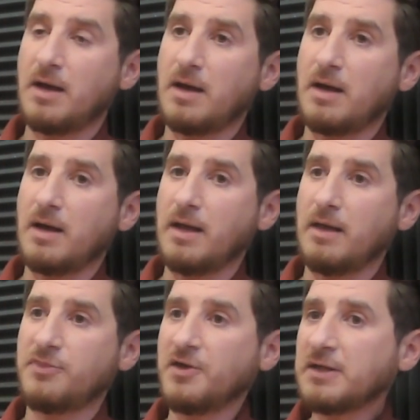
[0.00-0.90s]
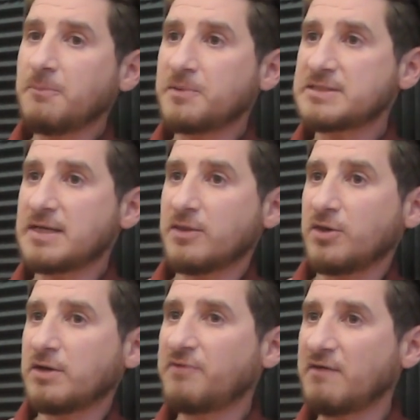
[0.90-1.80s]

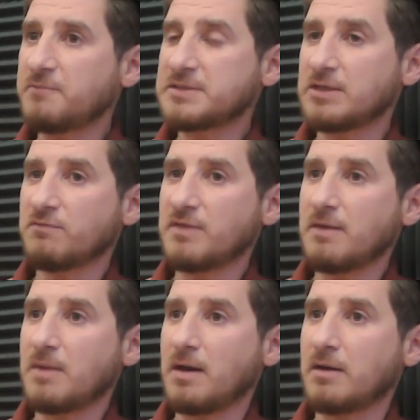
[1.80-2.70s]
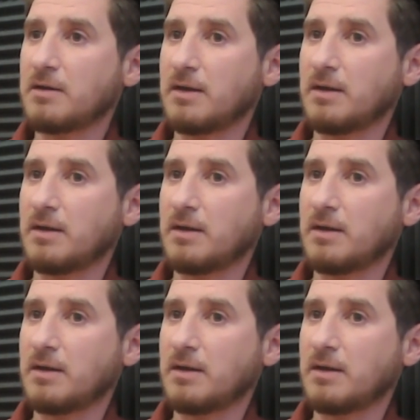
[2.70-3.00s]
35% of them are